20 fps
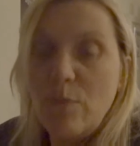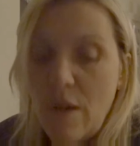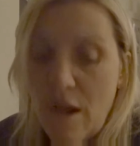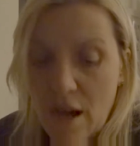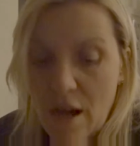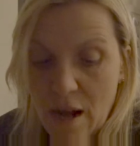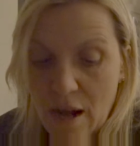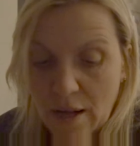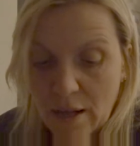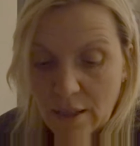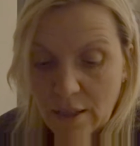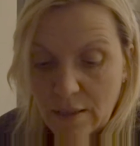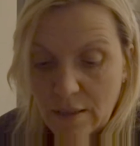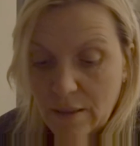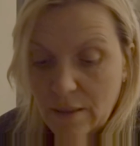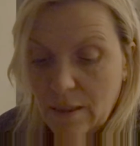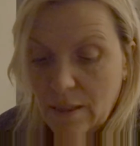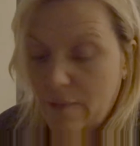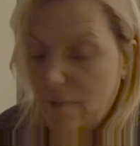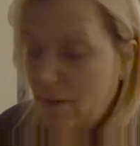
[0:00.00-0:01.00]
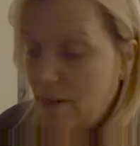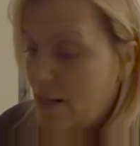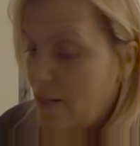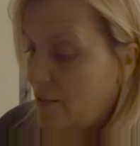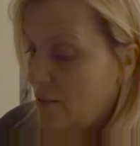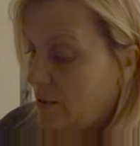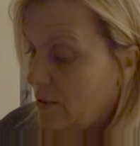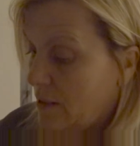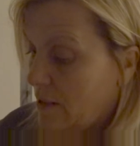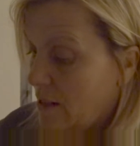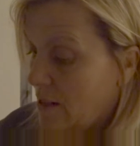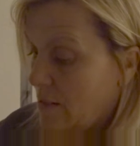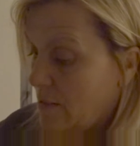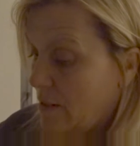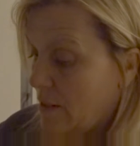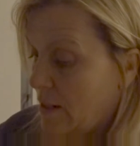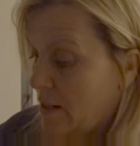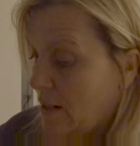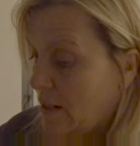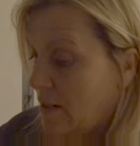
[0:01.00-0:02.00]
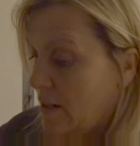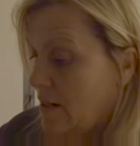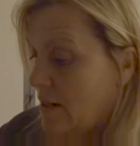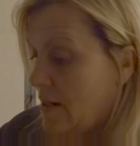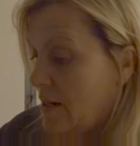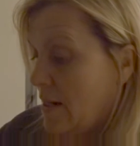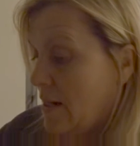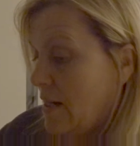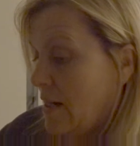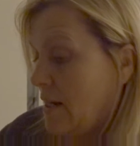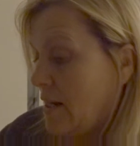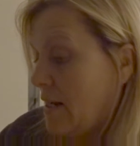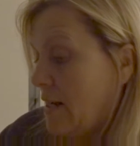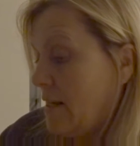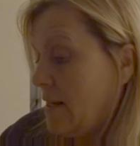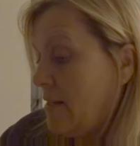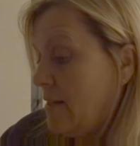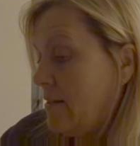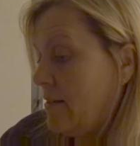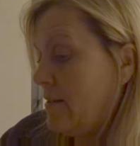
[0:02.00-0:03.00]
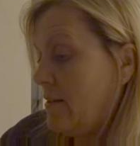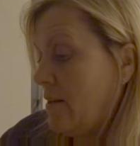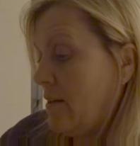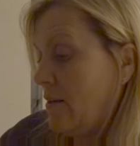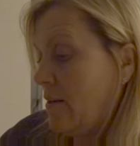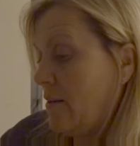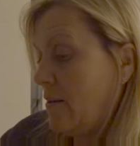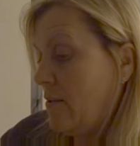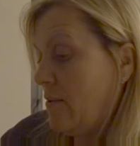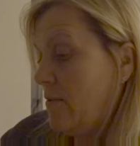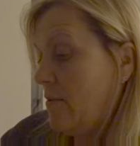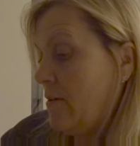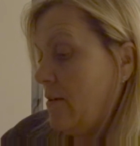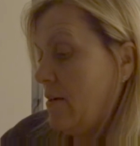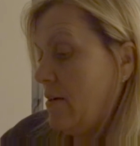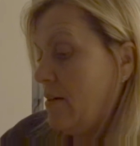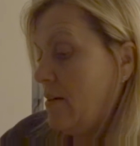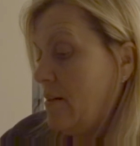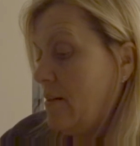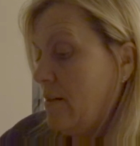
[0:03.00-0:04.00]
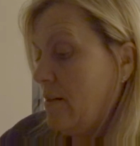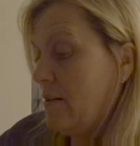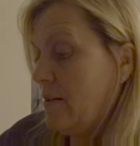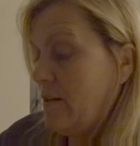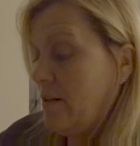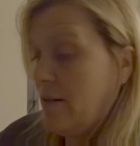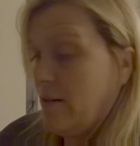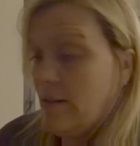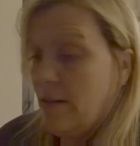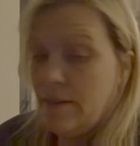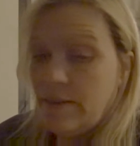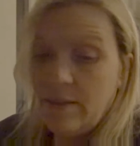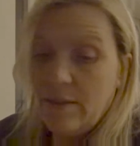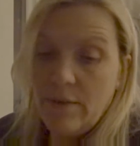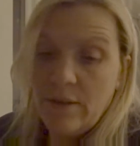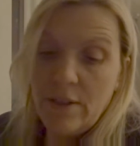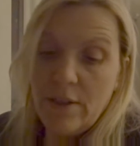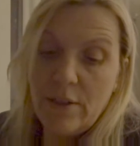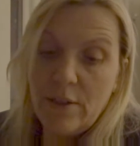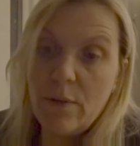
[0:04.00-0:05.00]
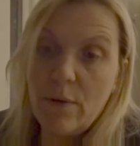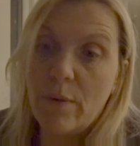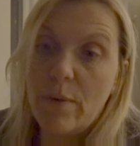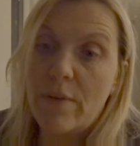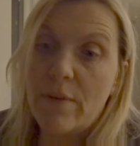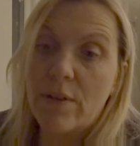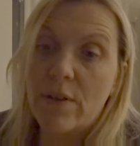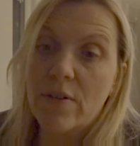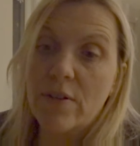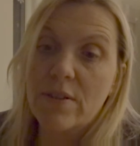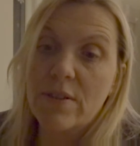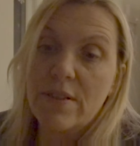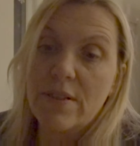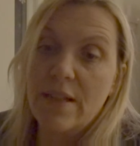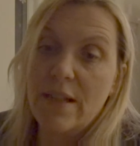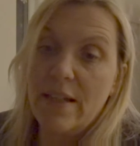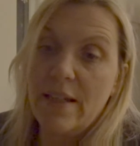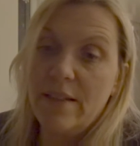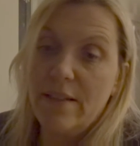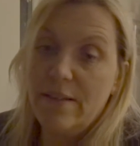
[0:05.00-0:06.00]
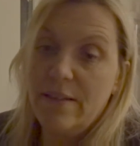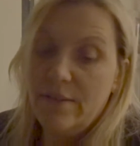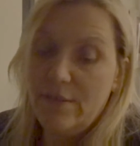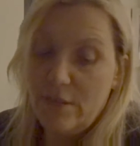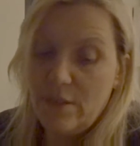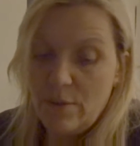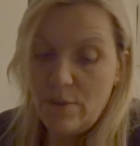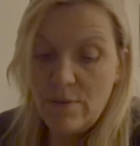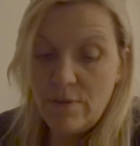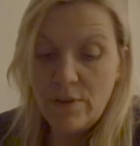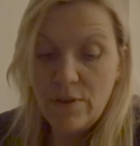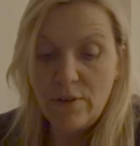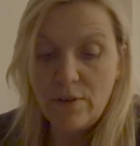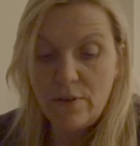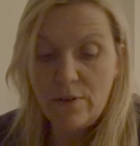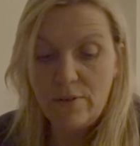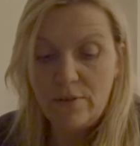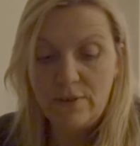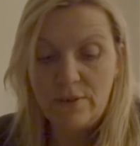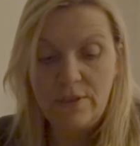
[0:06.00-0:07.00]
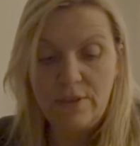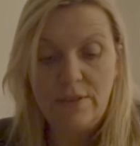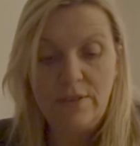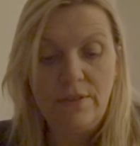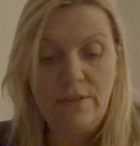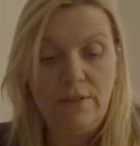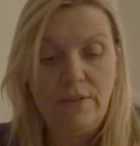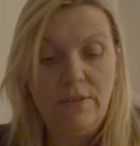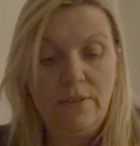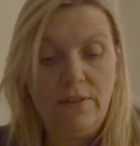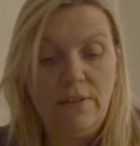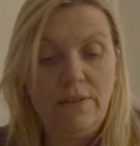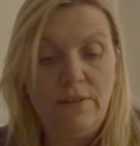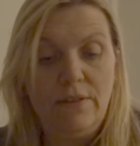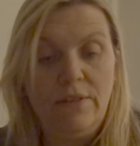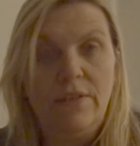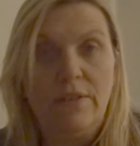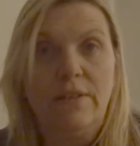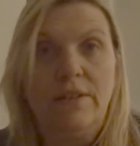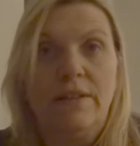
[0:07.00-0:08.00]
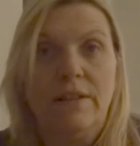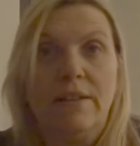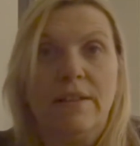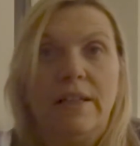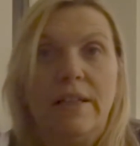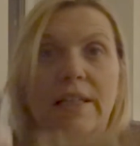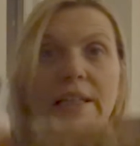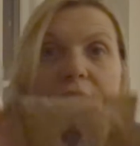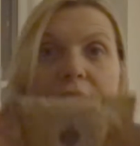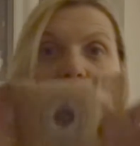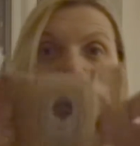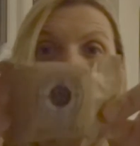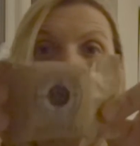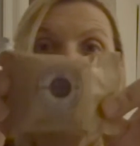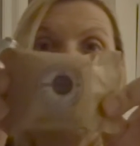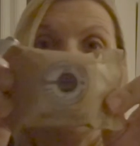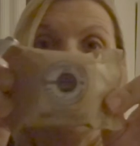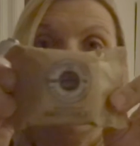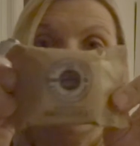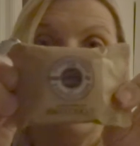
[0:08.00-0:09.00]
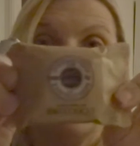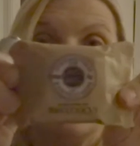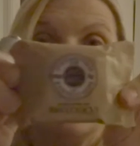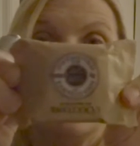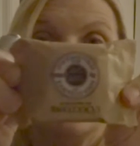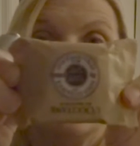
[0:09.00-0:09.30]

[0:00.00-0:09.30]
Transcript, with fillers: work. That really was hard work. So, let's have a look what we've got today. So we've got a little soap